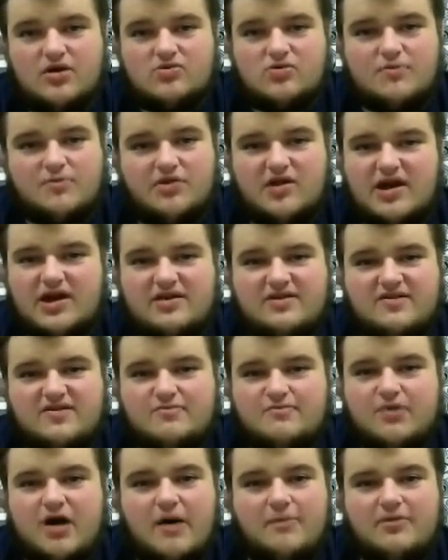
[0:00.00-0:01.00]

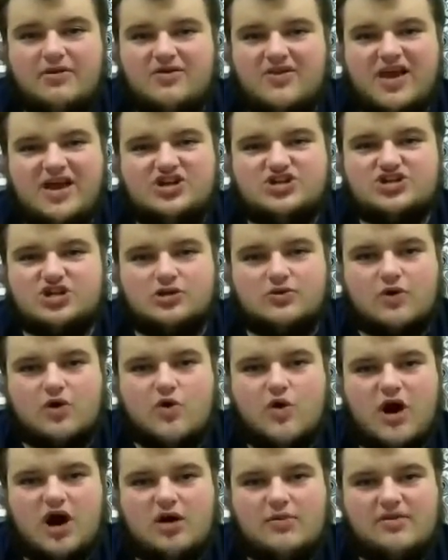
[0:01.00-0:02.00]
Replace population
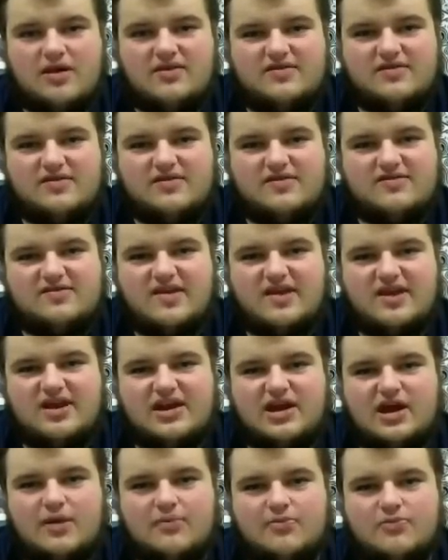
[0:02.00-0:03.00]
requirements and
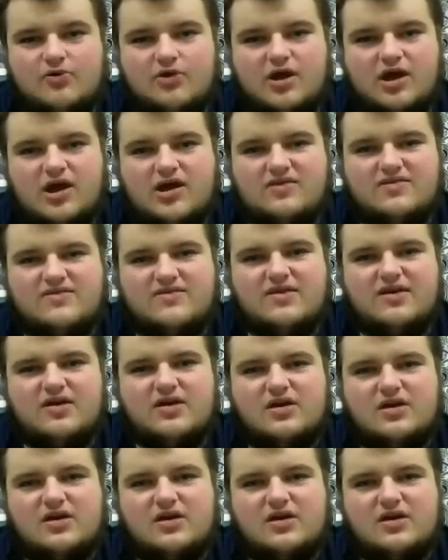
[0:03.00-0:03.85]
city upgrades.